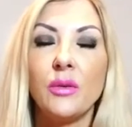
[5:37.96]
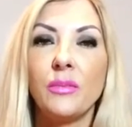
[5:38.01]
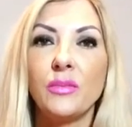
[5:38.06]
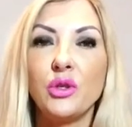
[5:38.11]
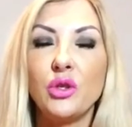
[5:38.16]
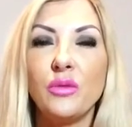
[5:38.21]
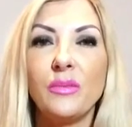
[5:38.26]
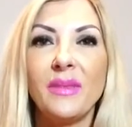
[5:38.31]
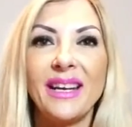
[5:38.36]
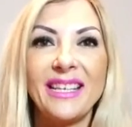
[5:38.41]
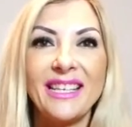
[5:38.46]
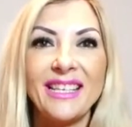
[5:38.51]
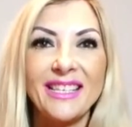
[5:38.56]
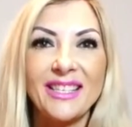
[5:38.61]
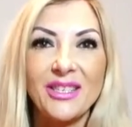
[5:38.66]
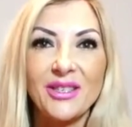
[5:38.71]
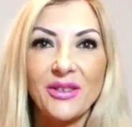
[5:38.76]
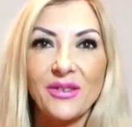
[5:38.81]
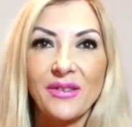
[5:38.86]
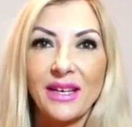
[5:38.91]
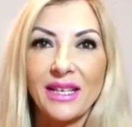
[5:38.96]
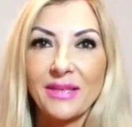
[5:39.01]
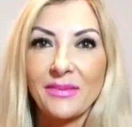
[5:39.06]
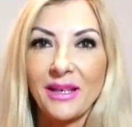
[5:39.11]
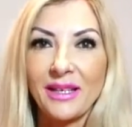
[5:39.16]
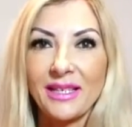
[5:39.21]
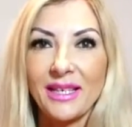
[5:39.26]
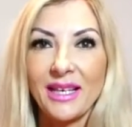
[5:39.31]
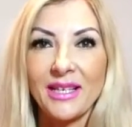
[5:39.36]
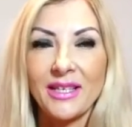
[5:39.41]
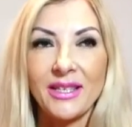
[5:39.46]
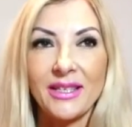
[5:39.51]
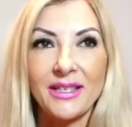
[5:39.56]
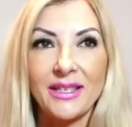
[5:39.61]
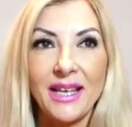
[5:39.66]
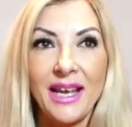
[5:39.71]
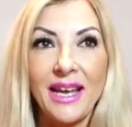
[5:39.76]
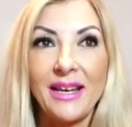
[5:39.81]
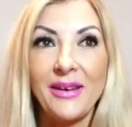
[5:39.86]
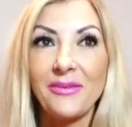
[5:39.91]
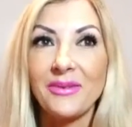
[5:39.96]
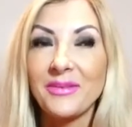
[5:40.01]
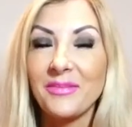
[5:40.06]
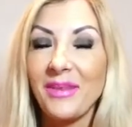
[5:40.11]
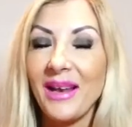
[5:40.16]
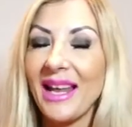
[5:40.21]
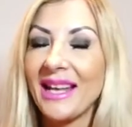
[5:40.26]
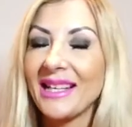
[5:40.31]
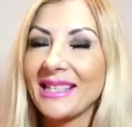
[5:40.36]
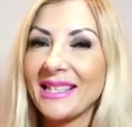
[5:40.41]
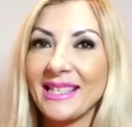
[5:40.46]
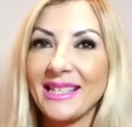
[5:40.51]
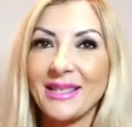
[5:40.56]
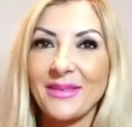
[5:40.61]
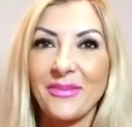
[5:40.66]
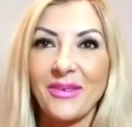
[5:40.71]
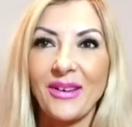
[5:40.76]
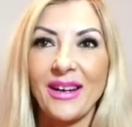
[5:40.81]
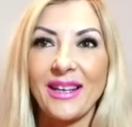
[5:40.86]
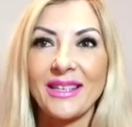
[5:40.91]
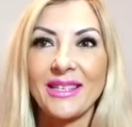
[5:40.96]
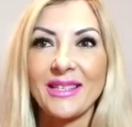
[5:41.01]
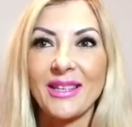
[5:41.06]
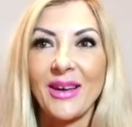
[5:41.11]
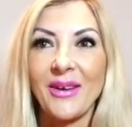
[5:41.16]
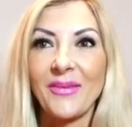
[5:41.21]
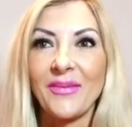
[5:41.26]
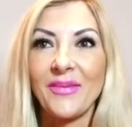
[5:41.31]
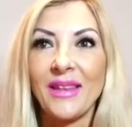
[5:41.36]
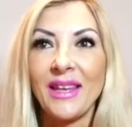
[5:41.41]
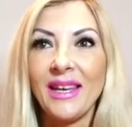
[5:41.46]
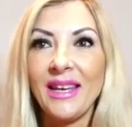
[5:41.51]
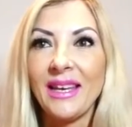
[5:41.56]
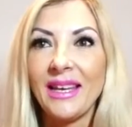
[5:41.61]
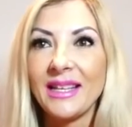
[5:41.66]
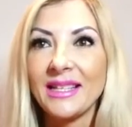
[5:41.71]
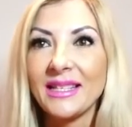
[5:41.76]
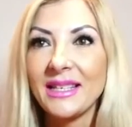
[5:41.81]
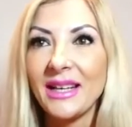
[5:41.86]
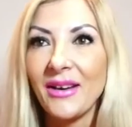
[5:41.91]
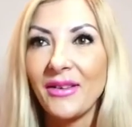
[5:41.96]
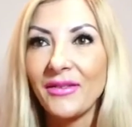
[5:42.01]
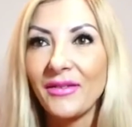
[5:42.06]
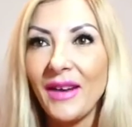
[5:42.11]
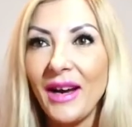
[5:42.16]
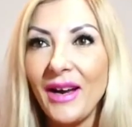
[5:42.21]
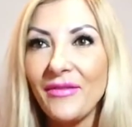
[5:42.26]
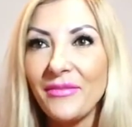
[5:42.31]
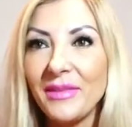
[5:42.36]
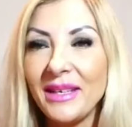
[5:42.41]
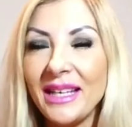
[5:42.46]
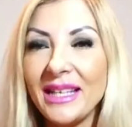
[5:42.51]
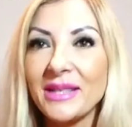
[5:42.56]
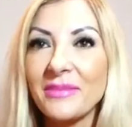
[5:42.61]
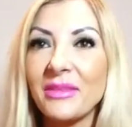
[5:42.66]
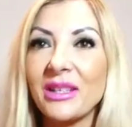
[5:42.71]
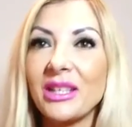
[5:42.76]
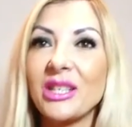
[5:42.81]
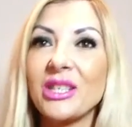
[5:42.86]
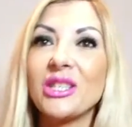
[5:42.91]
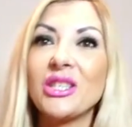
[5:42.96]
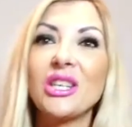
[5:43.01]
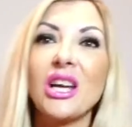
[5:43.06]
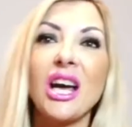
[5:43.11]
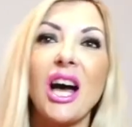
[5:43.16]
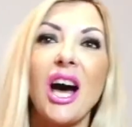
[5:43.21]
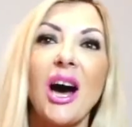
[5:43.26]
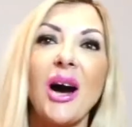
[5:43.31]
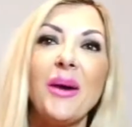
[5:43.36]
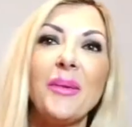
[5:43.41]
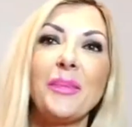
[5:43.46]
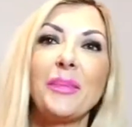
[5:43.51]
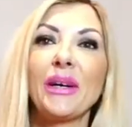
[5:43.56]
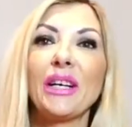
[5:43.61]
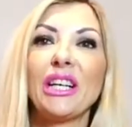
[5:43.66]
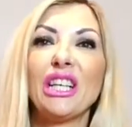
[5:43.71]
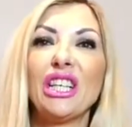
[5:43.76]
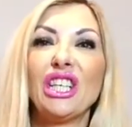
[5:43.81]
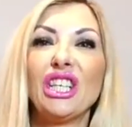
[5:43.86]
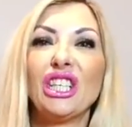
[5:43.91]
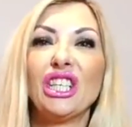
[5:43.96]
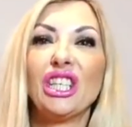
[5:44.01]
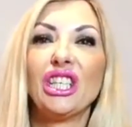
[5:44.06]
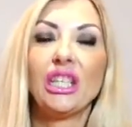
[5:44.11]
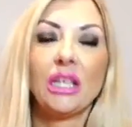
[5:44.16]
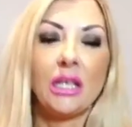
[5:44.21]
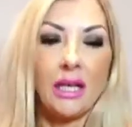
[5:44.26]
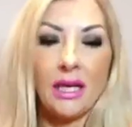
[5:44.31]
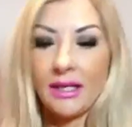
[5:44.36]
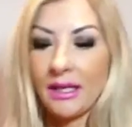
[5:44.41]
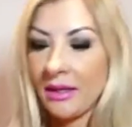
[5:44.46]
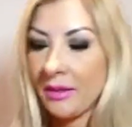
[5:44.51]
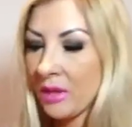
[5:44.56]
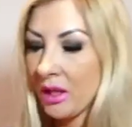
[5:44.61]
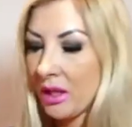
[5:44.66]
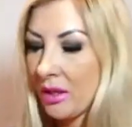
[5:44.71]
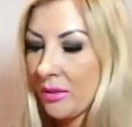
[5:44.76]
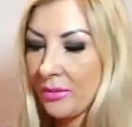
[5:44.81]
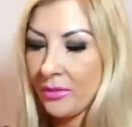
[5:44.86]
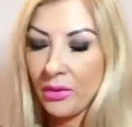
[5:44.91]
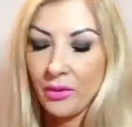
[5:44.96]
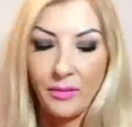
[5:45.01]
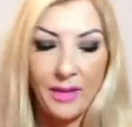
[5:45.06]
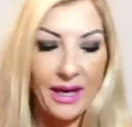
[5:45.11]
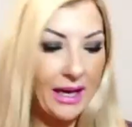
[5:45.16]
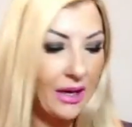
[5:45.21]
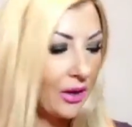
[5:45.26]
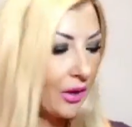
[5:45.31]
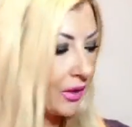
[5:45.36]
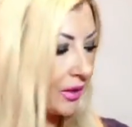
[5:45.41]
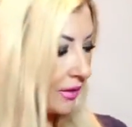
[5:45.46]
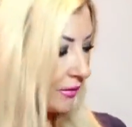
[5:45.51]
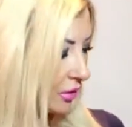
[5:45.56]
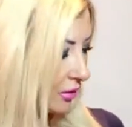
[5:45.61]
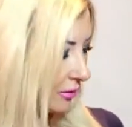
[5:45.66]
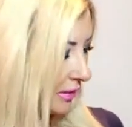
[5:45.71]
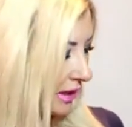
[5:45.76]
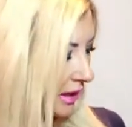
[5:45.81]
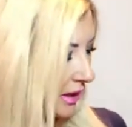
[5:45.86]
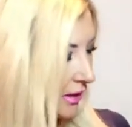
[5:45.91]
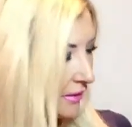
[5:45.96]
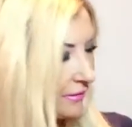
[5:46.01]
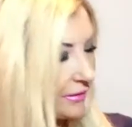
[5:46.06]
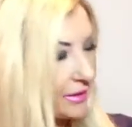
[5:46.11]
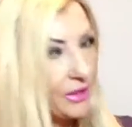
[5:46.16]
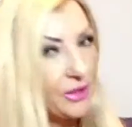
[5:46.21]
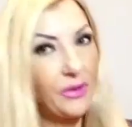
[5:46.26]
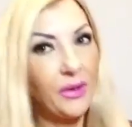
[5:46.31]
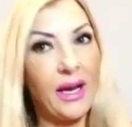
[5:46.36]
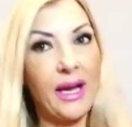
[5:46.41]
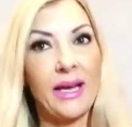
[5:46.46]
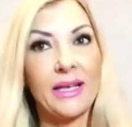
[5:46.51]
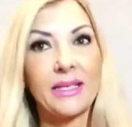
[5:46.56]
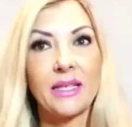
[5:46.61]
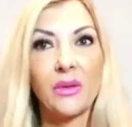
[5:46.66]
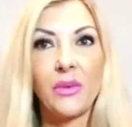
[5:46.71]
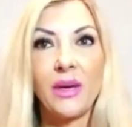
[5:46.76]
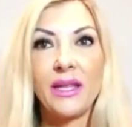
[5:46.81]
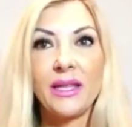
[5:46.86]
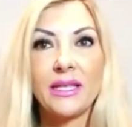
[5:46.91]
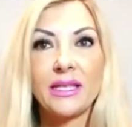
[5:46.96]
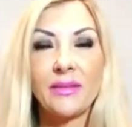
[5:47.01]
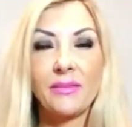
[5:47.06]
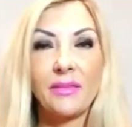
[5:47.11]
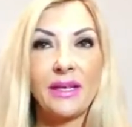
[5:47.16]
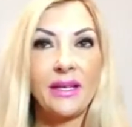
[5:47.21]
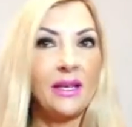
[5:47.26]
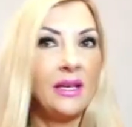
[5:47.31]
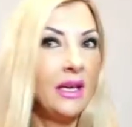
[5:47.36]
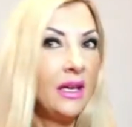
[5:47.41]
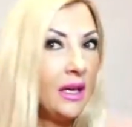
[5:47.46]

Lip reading: do manage your expectations. And I was pleasantly surprised. So it's now 5 minutes. I'm going to shut up, and then I'm going to put my hat on. I've got my lovely new hat. I'll wear this in my...